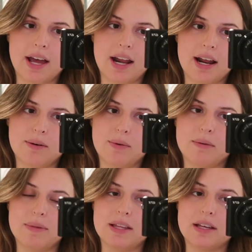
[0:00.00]
and I don't want to
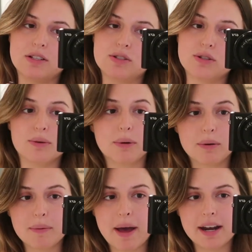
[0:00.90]
be like super
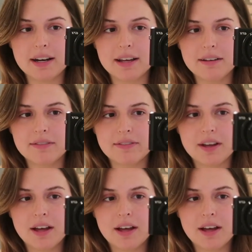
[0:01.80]
repetitive.